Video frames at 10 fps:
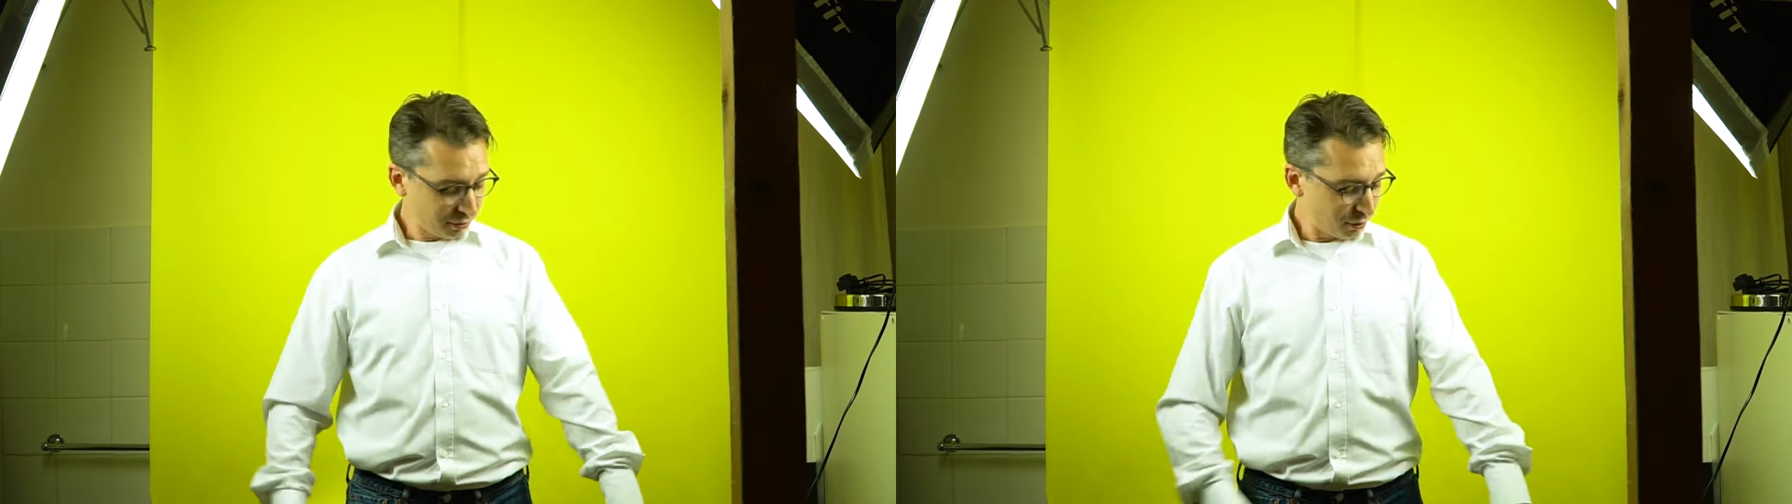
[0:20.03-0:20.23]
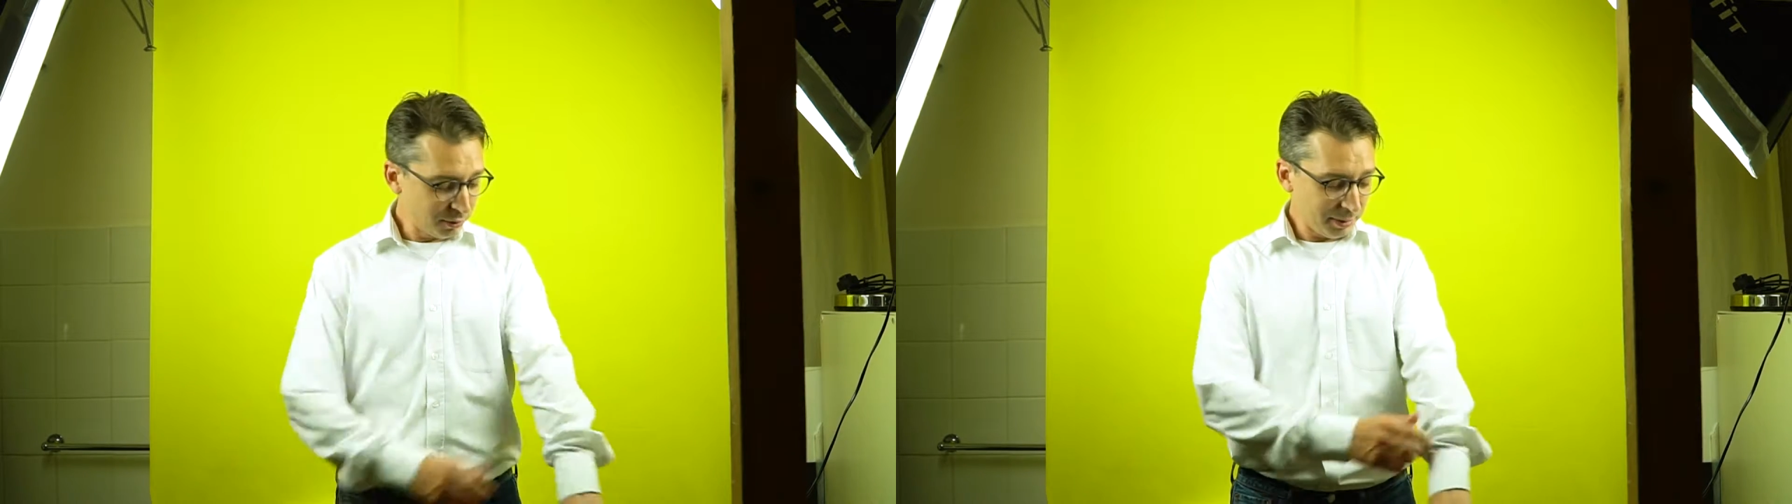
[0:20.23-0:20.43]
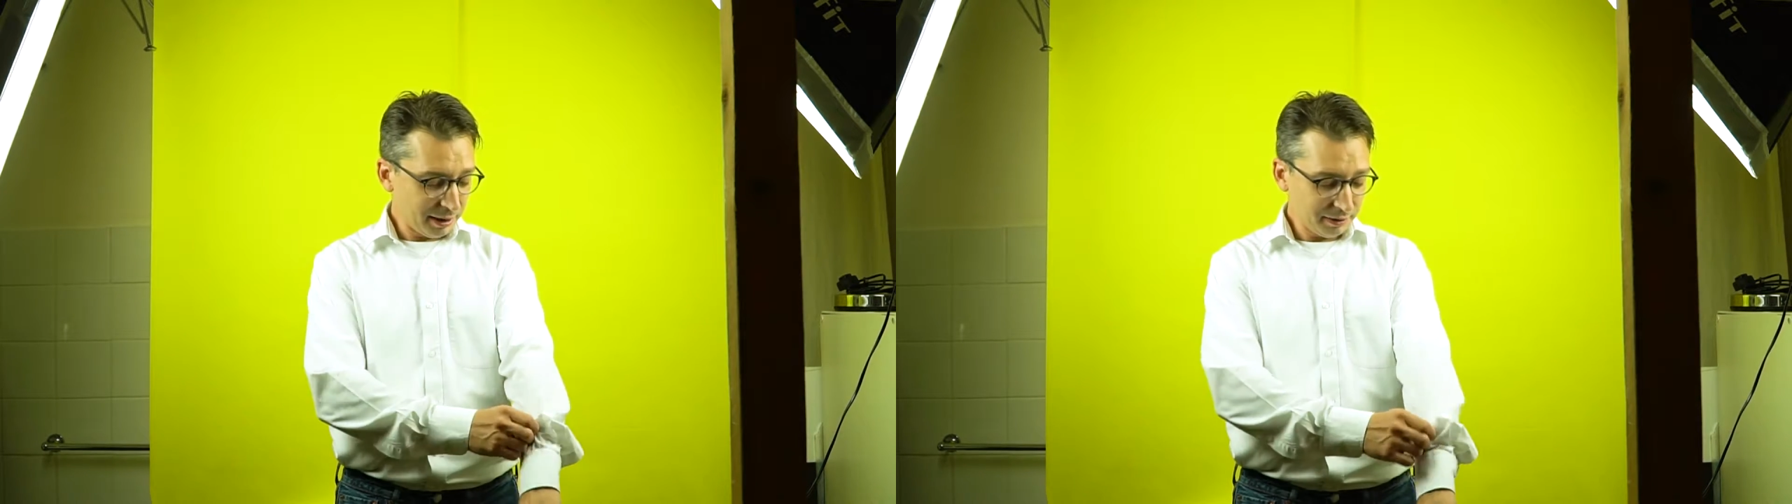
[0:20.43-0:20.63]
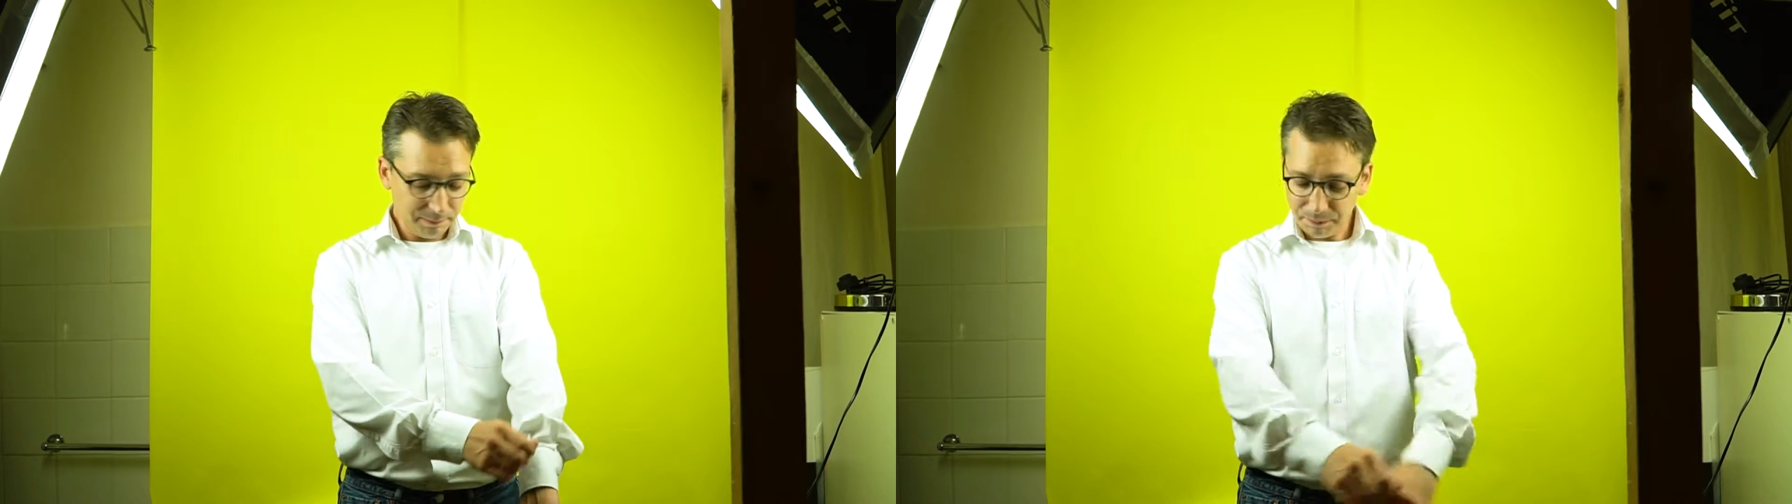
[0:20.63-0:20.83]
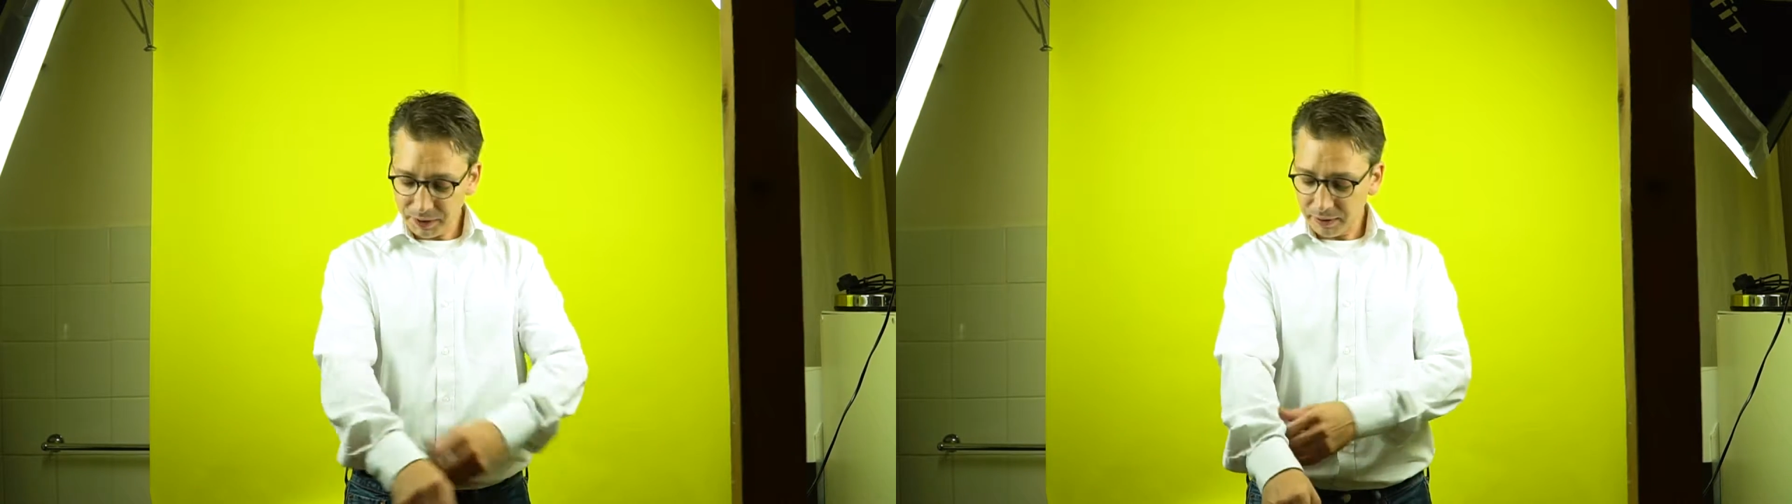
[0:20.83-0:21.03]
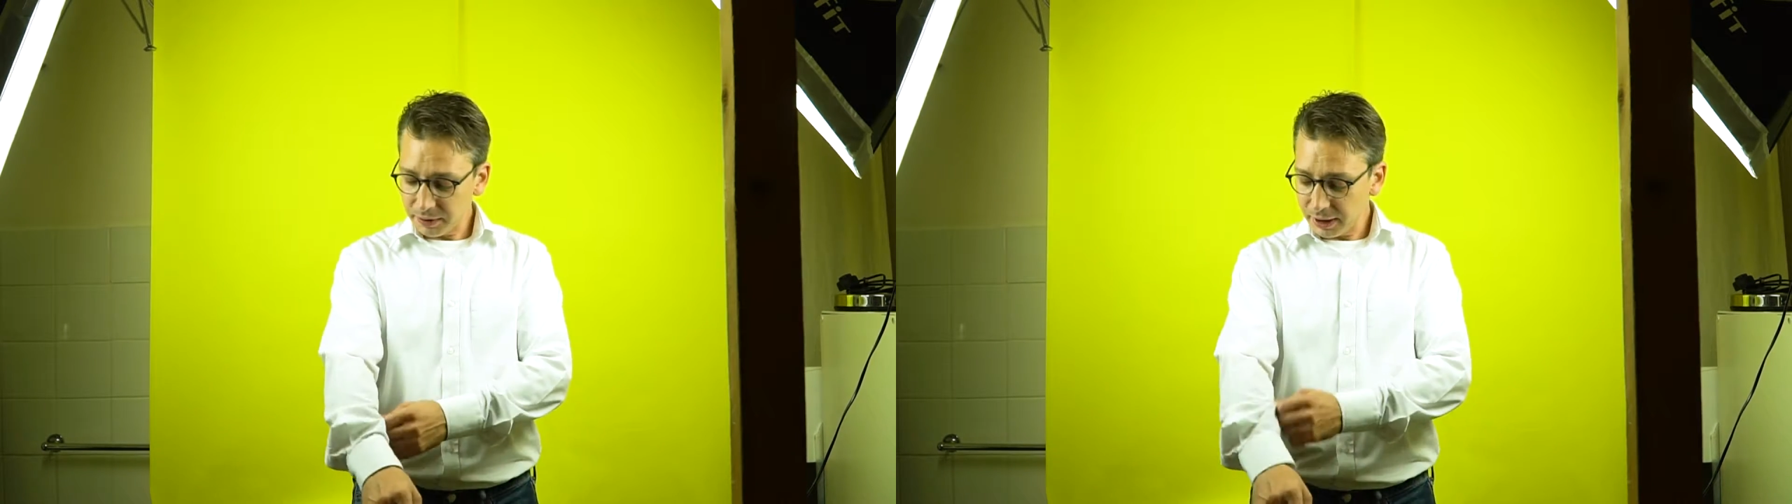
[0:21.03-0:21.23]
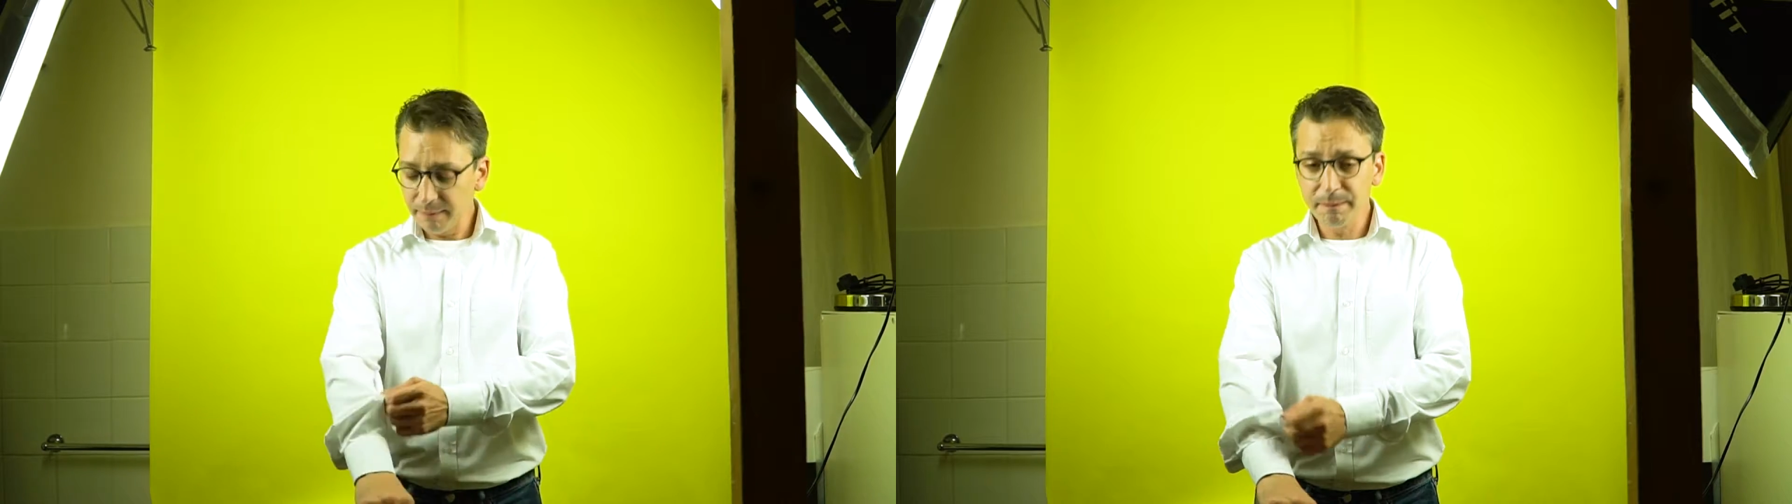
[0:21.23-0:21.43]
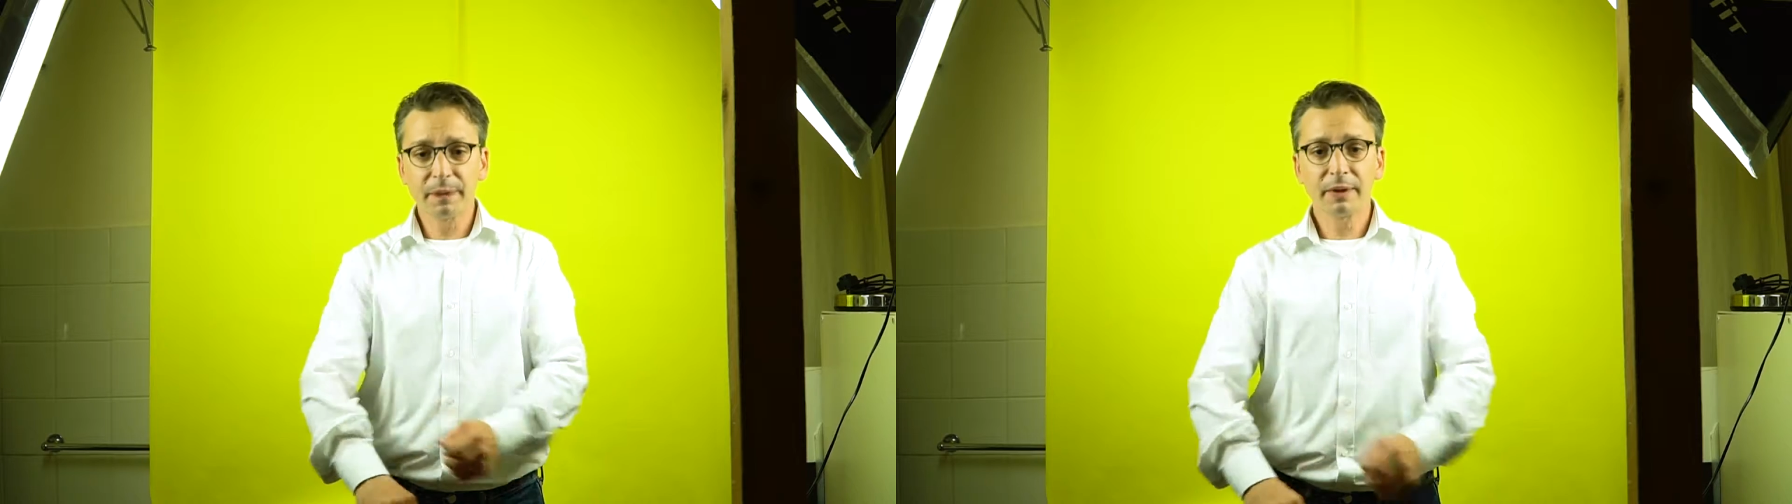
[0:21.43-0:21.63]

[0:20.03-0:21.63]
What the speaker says: not so bad. Okay.